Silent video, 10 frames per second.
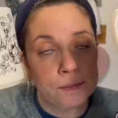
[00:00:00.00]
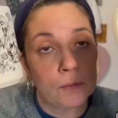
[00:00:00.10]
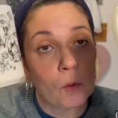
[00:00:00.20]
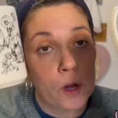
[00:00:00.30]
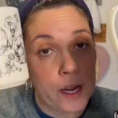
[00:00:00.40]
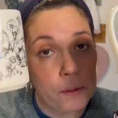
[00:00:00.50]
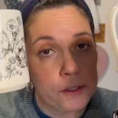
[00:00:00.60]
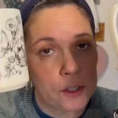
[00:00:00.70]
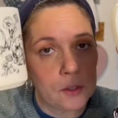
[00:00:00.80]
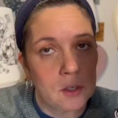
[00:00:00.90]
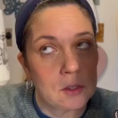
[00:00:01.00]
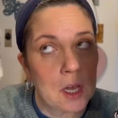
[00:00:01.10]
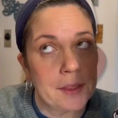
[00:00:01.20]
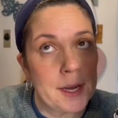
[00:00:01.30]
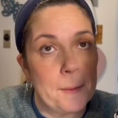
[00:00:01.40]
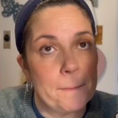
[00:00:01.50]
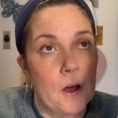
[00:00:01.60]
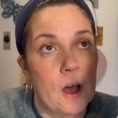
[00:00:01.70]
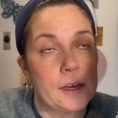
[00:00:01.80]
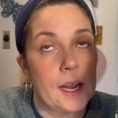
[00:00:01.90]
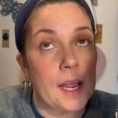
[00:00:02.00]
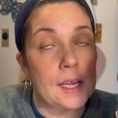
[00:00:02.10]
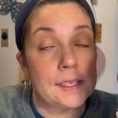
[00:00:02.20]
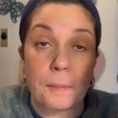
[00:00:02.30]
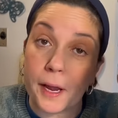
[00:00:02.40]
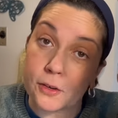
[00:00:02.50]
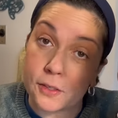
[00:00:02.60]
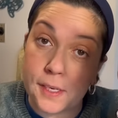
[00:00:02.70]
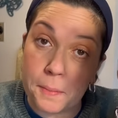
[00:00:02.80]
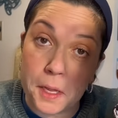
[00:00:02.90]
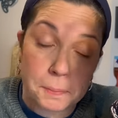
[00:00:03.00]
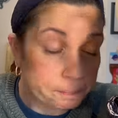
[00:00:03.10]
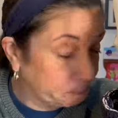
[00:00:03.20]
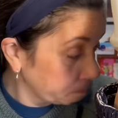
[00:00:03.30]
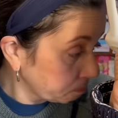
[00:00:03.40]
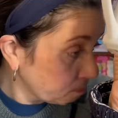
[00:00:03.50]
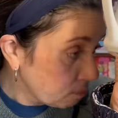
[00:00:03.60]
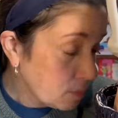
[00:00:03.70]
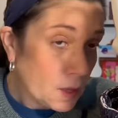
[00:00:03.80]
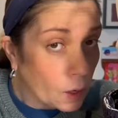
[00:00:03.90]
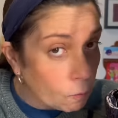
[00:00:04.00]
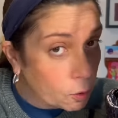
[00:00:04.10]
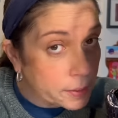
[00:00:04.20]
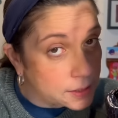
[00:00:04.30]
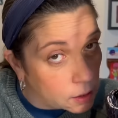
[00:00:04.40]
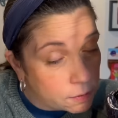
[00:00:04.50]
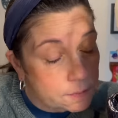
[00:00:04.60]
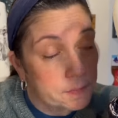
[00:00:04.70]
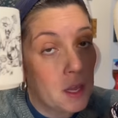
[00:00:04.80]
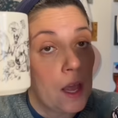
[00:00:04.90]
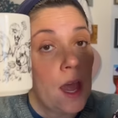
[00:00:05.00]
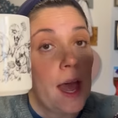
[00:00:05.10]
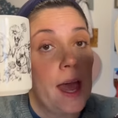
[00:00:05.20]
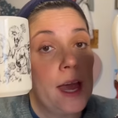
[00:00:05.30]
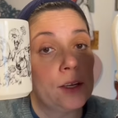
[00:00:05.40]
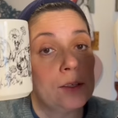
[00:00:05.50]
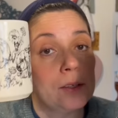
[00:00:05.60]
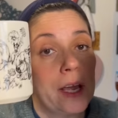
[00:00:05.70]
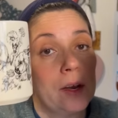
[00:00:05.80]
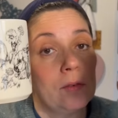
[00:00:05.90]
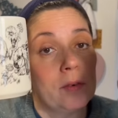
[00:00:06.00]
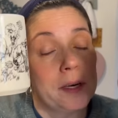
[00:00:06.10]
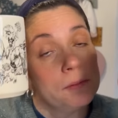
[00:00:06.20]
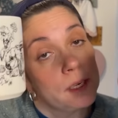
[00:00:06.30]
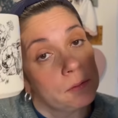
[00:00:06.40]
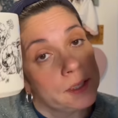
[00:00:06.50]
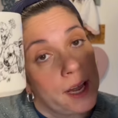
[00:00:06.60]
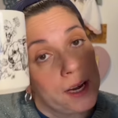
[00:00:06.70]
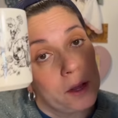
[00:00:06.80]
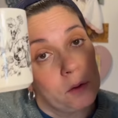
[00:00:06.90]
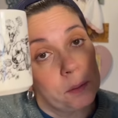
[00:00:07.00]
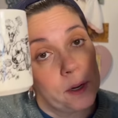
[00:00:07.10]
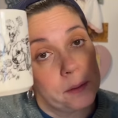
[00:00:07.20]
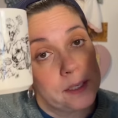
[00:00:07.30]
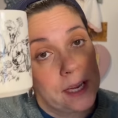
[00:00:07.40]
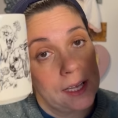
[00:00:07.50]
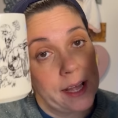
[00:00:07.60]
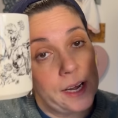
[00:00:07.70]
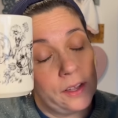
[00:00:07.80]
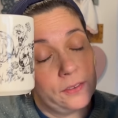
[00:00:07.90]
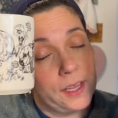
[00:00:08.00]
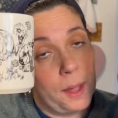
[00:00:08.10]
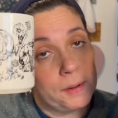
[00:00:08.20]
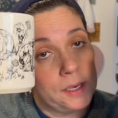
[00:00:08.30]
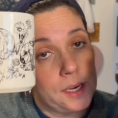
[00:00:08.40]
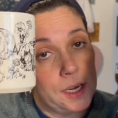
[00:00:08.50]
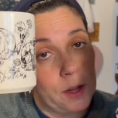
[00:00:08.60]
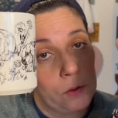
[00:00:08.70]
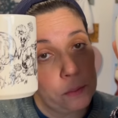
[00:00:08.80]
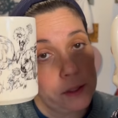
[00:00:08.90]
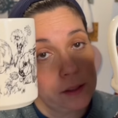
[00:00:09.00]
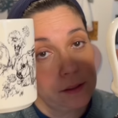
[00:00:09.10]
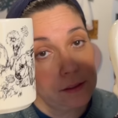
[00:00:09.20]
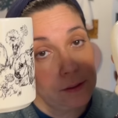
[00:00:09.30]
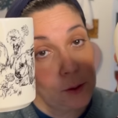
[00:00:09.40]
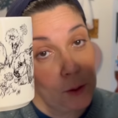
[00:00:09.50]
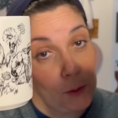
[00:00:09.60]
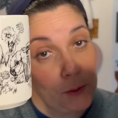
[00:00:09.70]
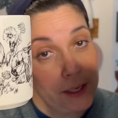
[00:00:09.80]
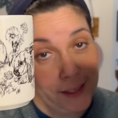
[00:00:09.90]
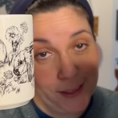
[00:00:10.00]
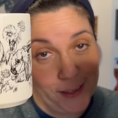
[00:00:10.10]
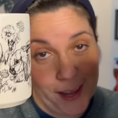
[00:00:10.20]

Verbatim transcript: what I will do, you saw that I bought a St. Patrick's Day mug for myself. And so then when I'm done with that, I will probably take that out of the cabinet and I will put two into the